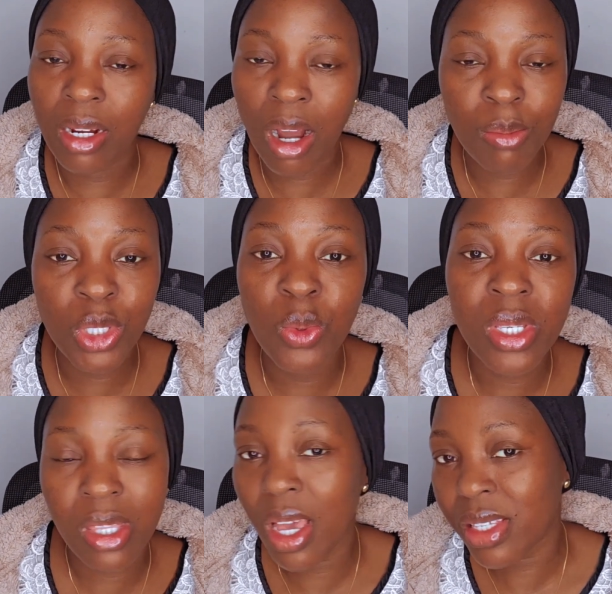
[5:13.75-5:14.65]
I can't be
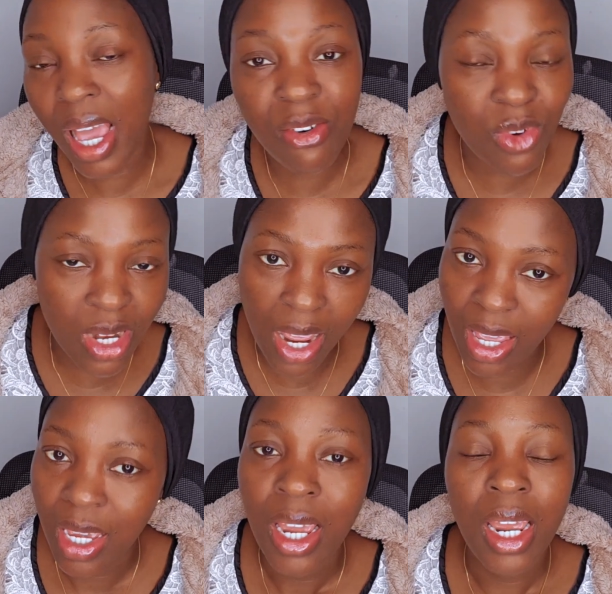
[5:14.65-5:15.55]
doing stairs every
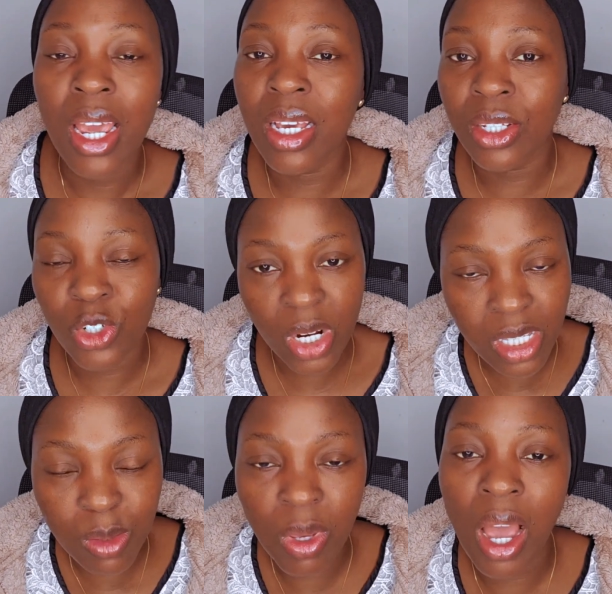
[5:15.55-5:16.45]
day. It
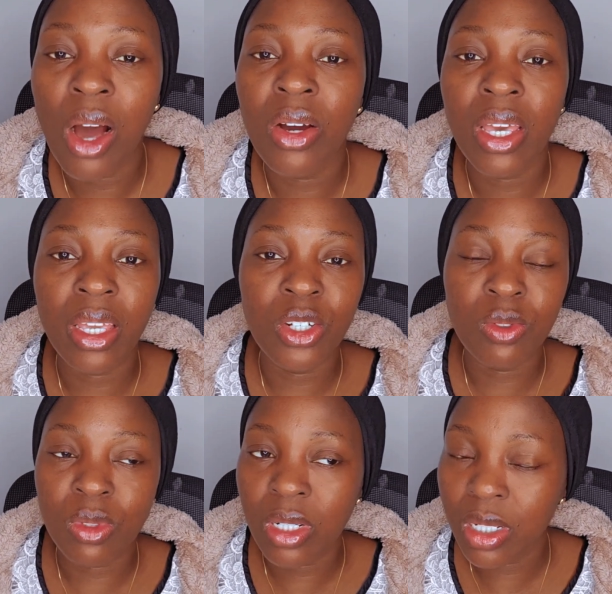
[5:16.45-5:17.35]
stresses me out. It
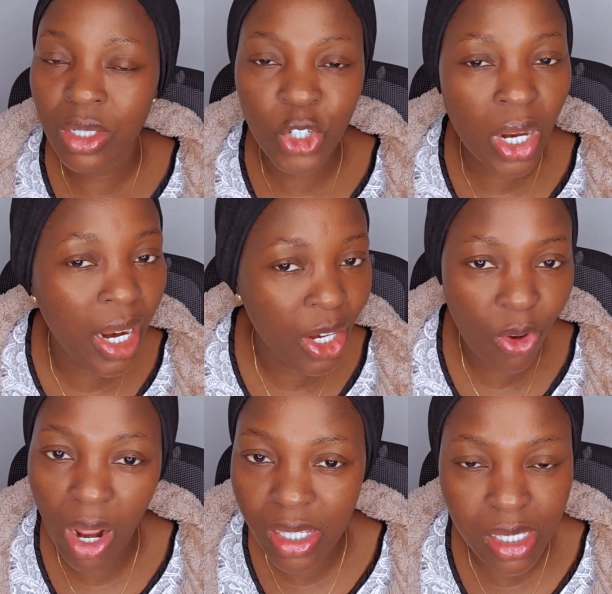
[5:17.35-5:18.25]
can trigger
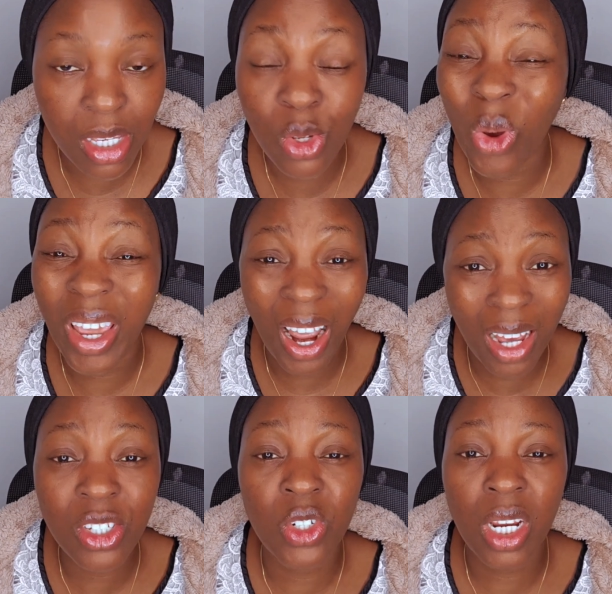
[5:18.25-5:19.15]
a crisis, or
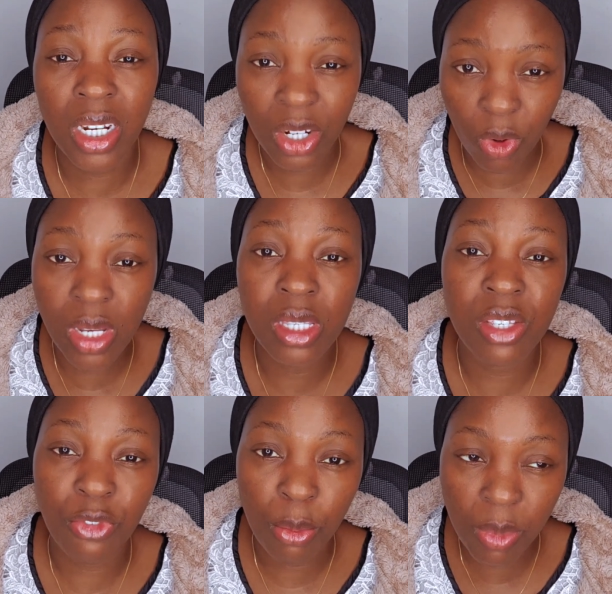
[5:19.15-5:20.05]
it has triggered a
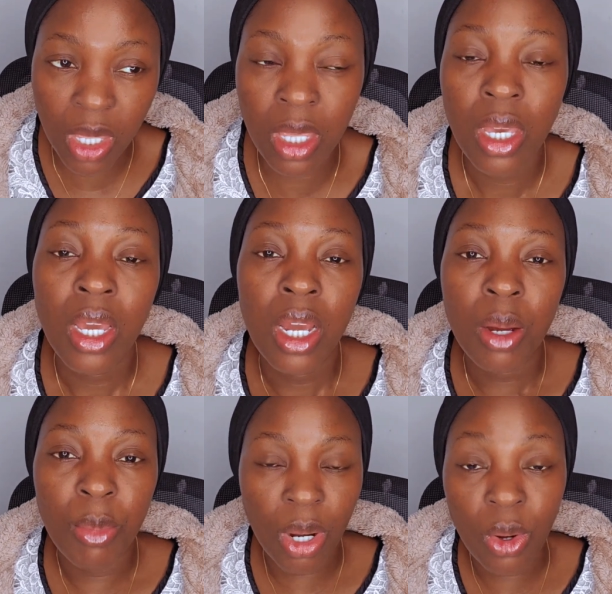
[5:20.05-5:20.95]
crisis for me
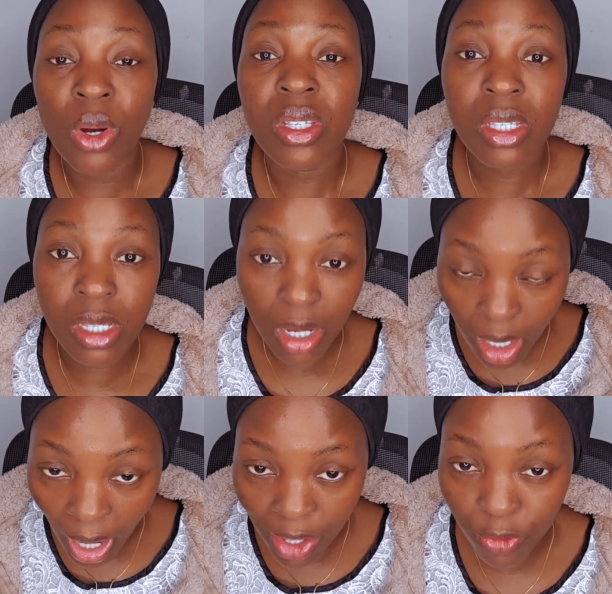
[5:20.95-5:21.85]
because
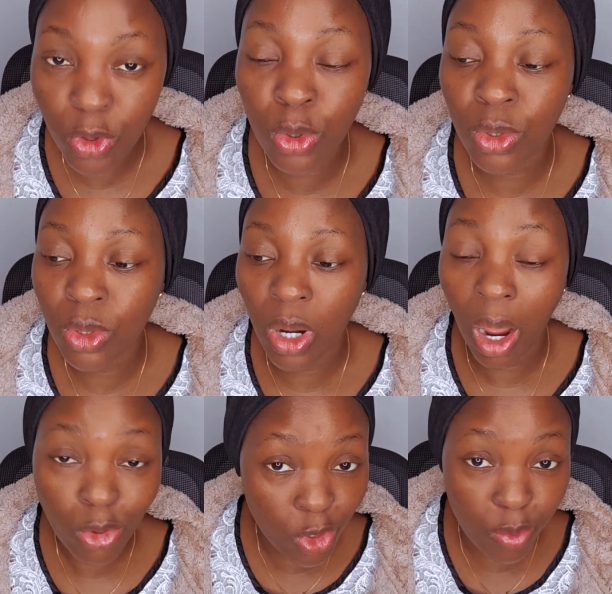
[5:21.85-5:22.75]
I
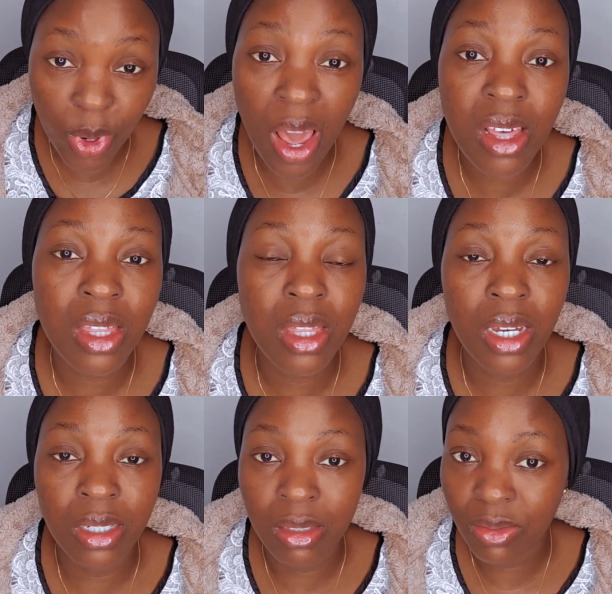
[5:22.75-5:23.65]
feel out of
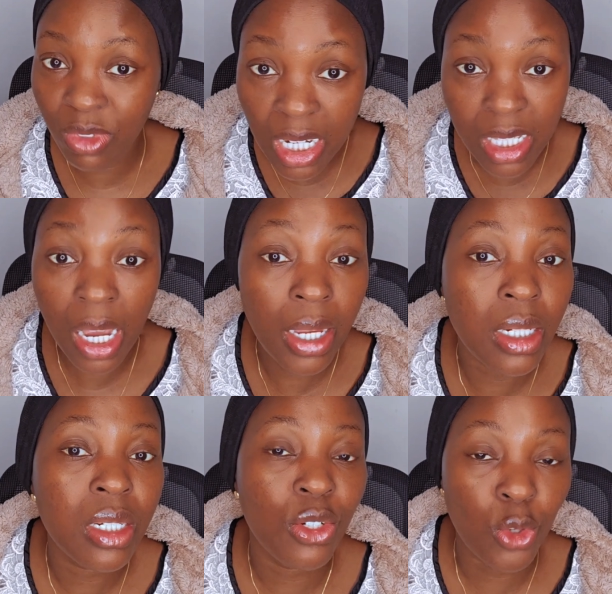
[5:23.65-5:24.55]
breath and really
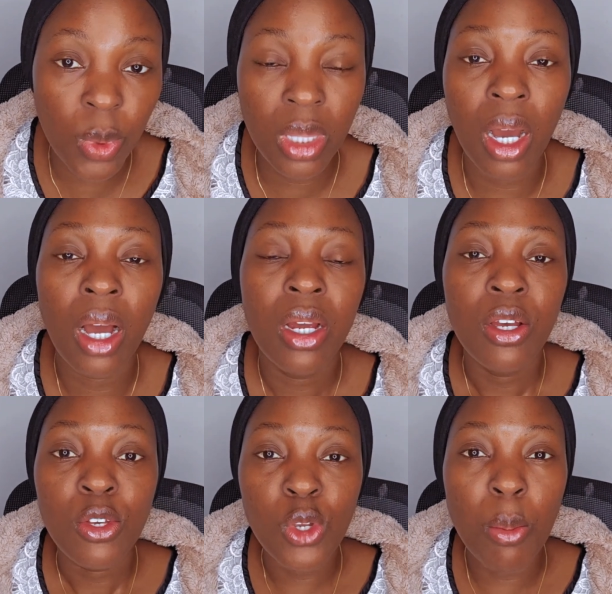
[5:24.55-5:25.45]
tired doing that.
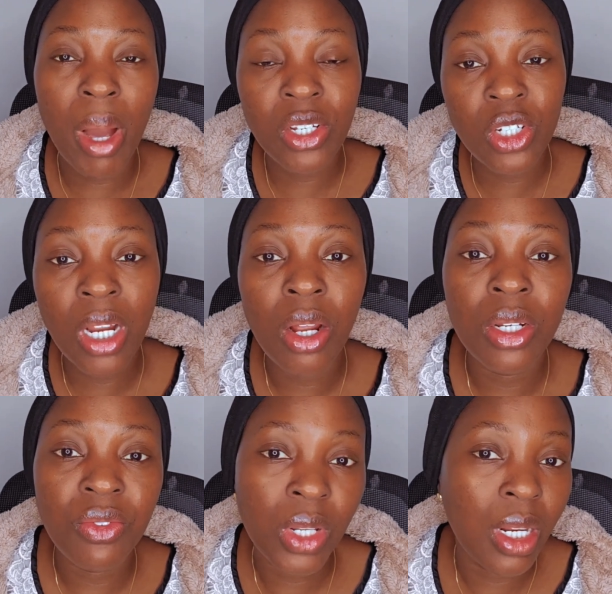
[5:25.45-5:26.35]
So imagine
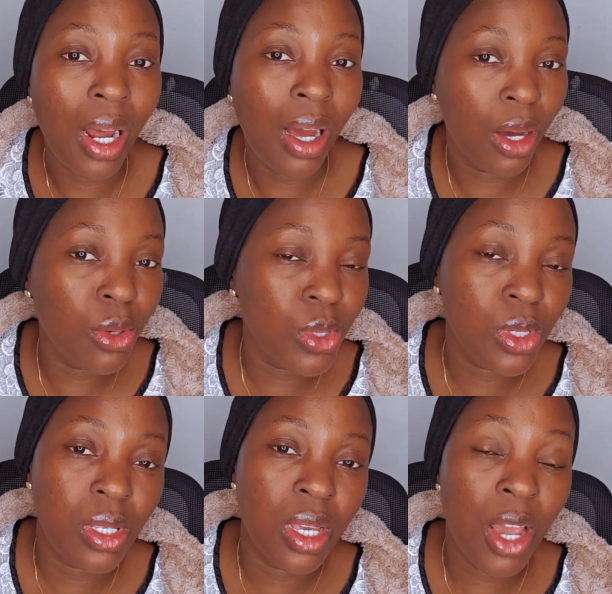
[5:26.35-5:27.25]
now living in a
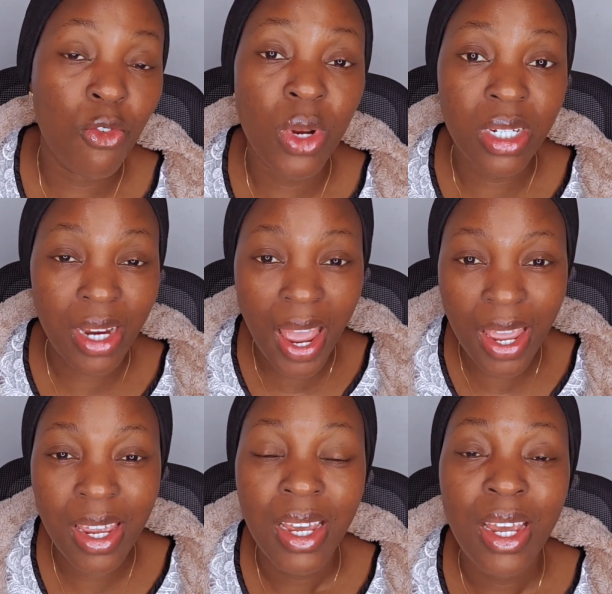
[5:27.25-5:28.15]
house every
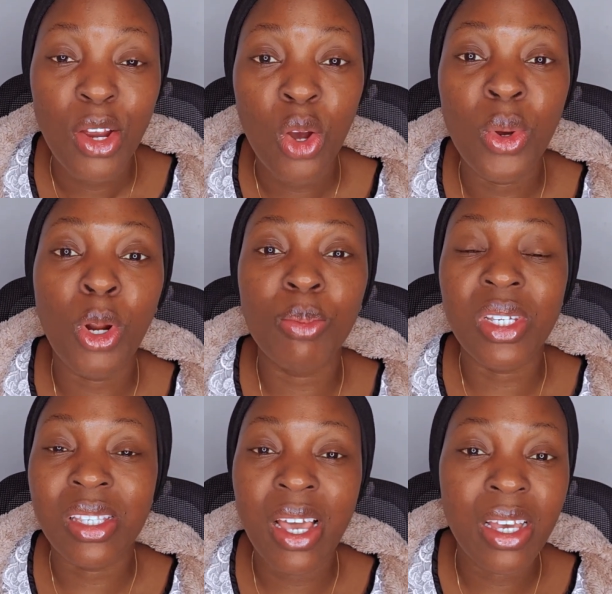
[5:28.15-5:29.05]
day, going
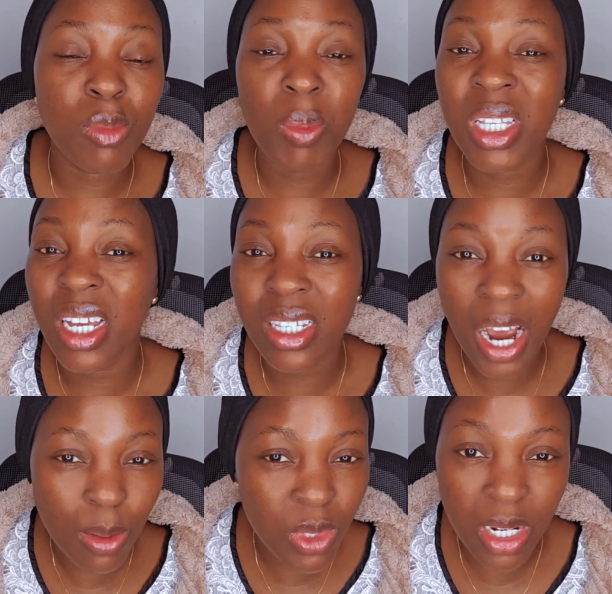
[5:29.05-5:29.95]
up the stairs maybe
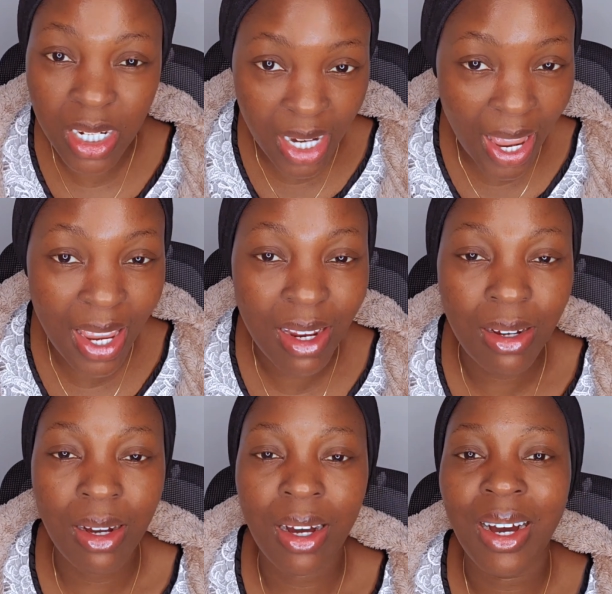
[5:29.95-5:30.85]
10 times in a
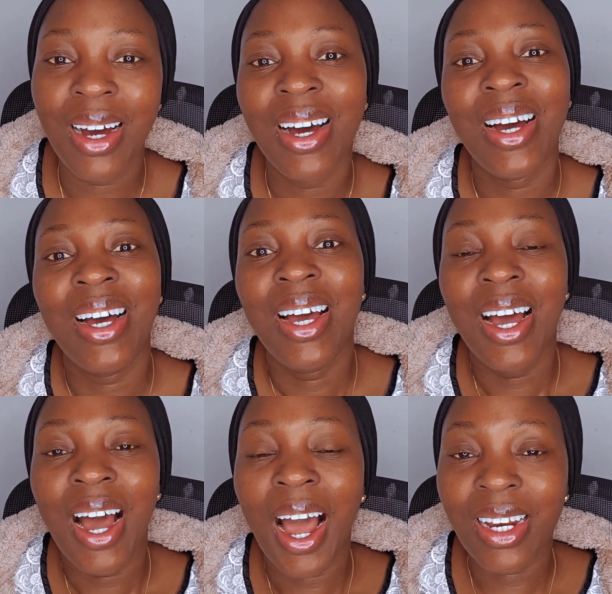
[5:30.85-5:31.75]
day.
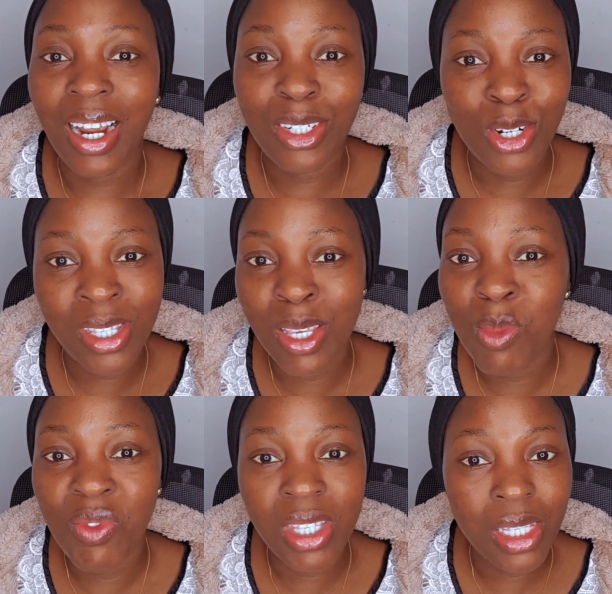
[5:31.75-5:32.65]
I can
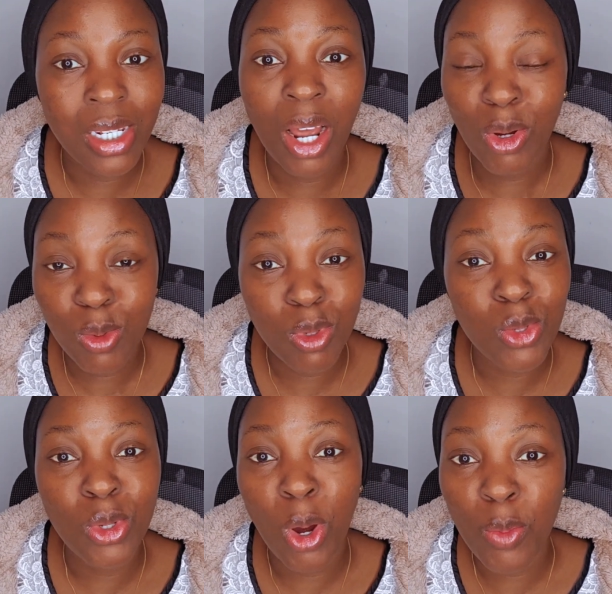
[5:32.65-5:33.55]
just see me visiting the
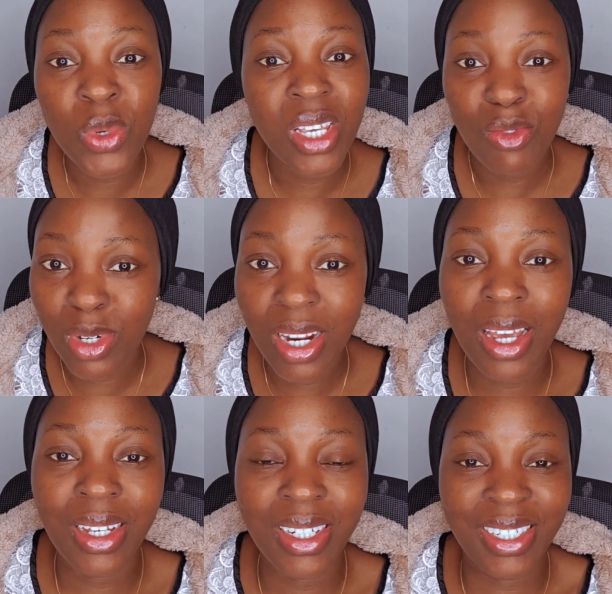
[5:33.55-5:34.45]
hospital almost
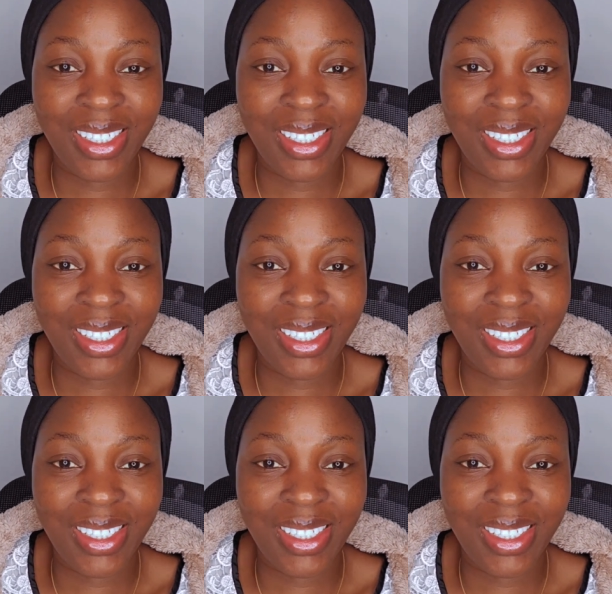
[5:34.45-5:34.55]
every day.